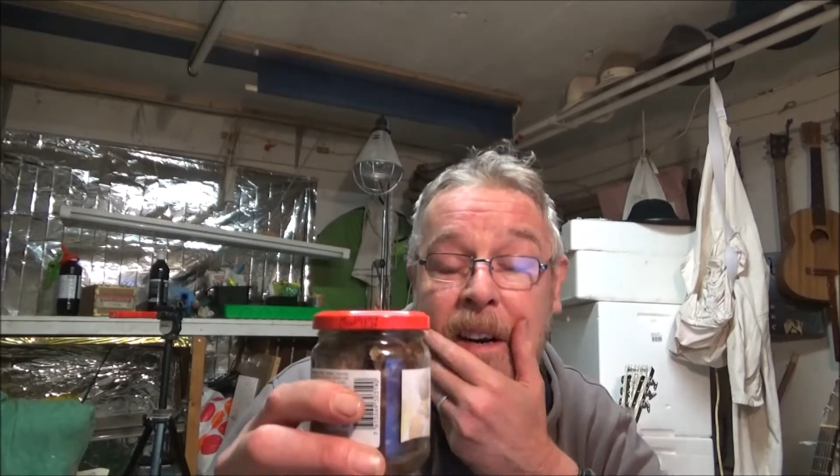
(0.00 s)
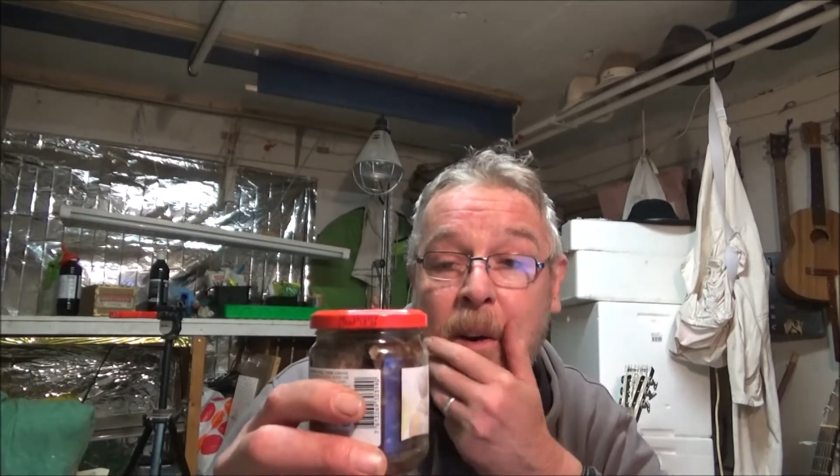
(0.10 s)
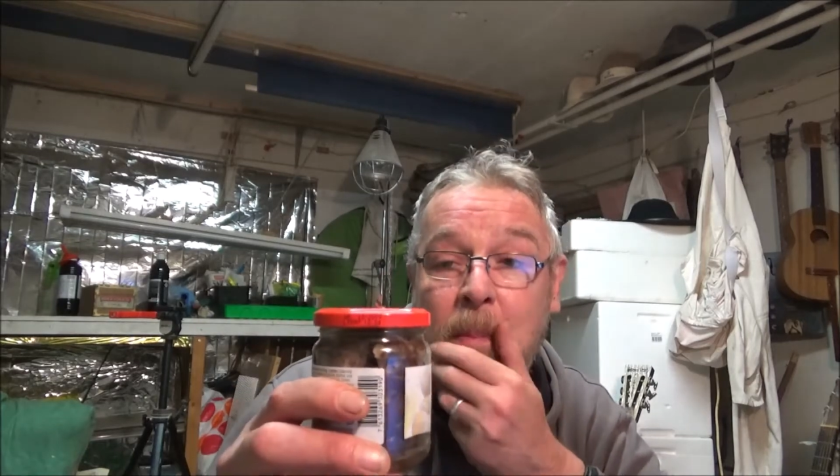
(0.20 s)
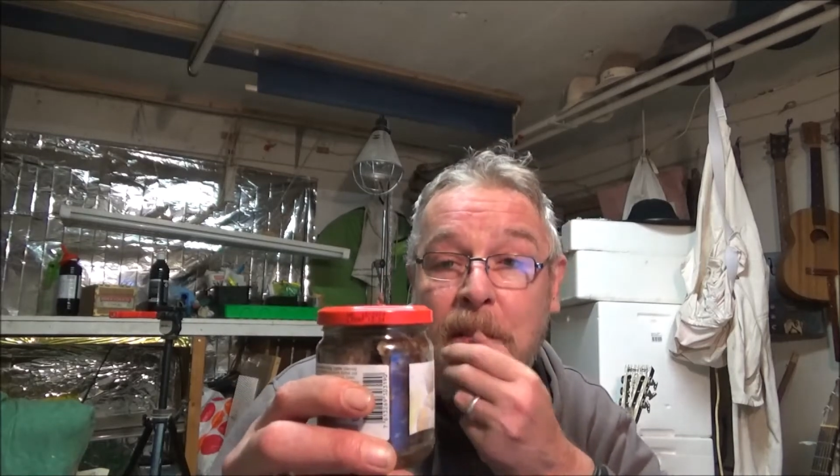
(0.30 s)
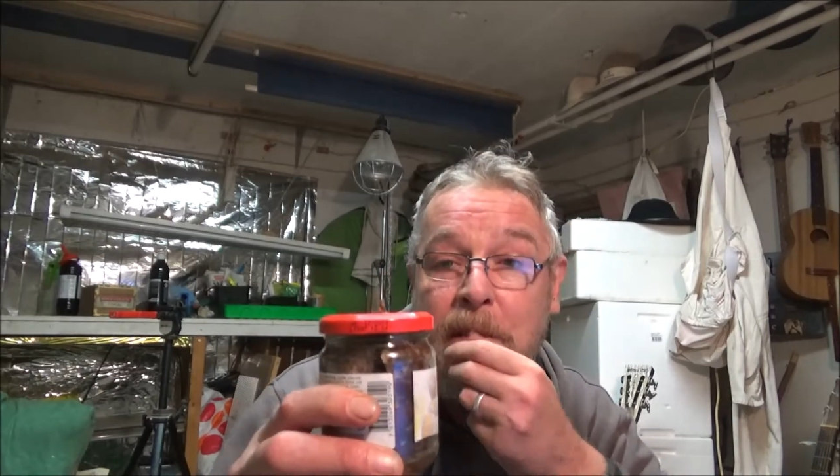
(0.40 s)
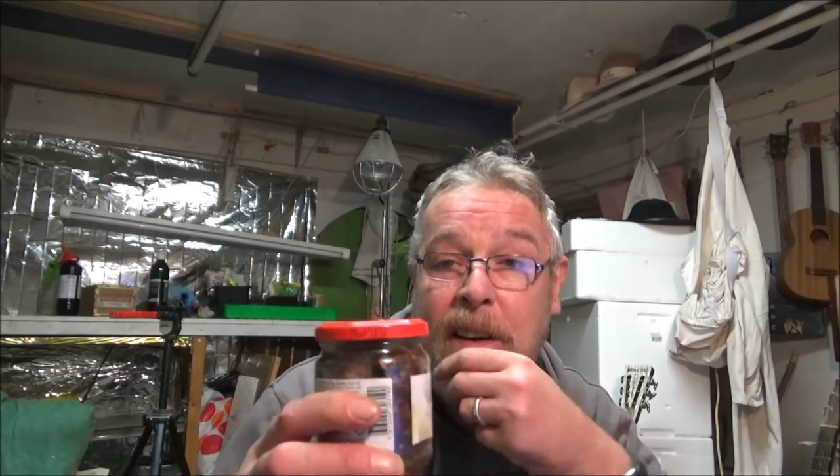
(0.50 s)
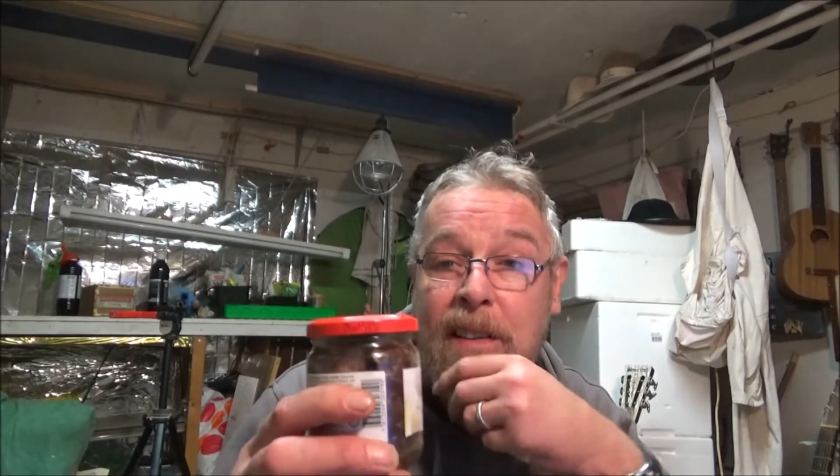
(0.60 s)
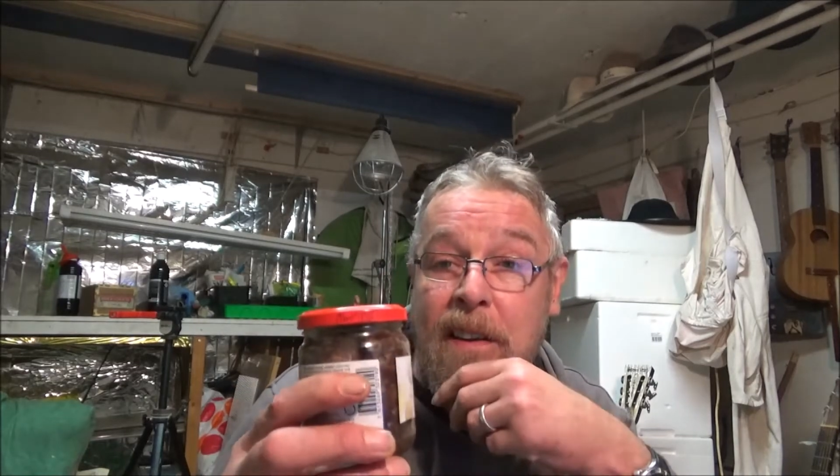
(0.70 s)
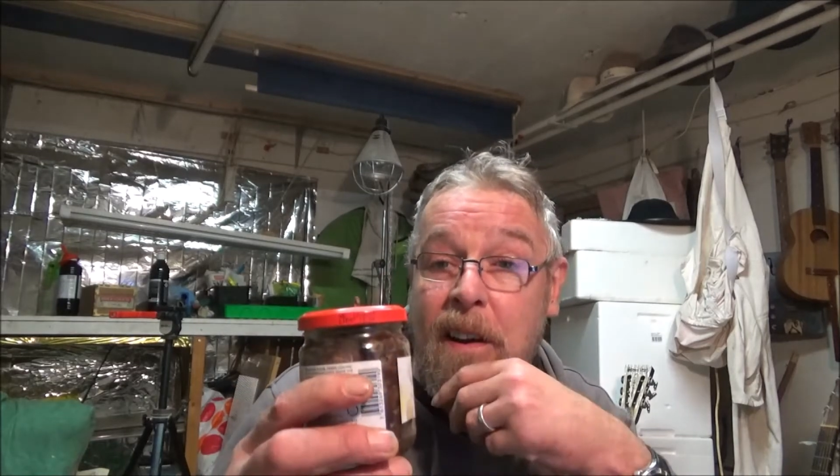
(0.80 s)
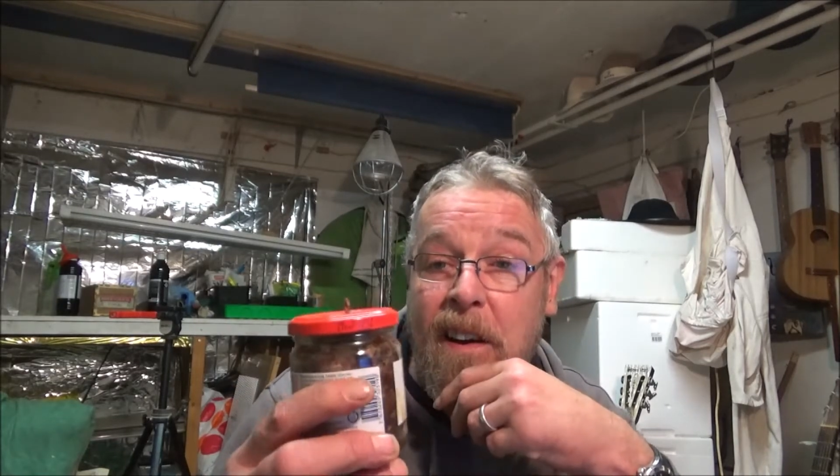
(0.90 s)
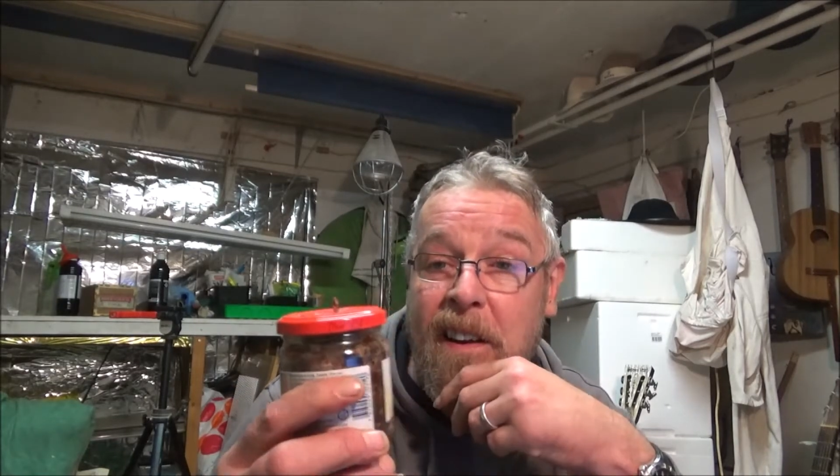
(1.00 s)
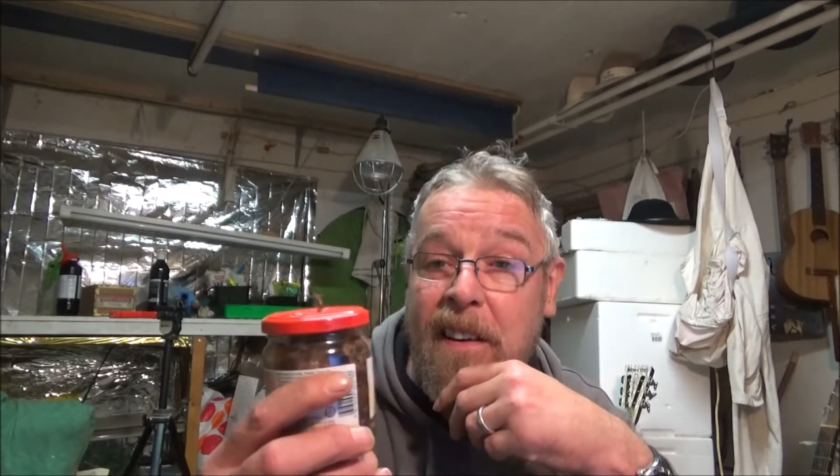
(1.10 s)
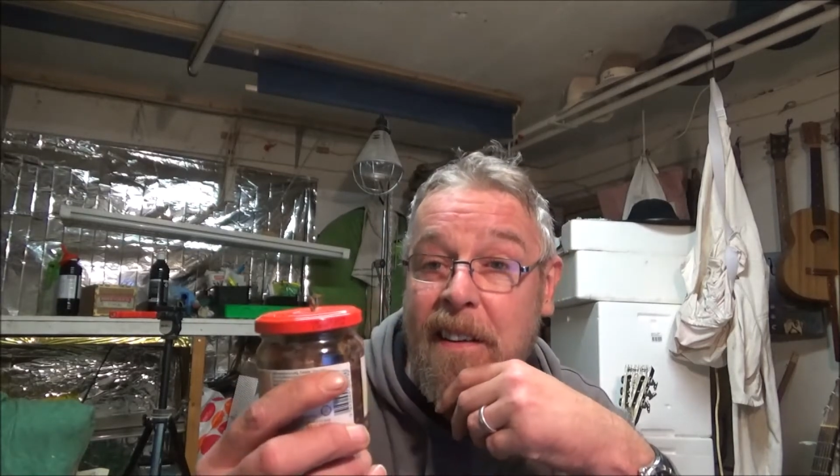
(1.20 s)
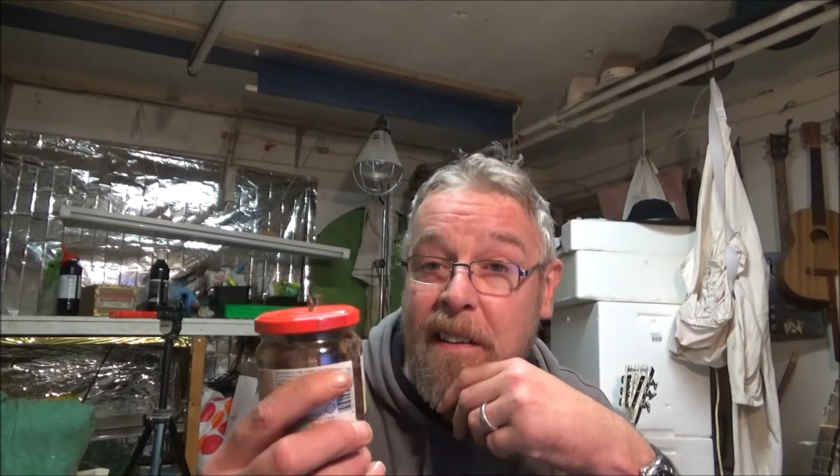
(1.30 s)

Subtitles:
a couple of francs a night,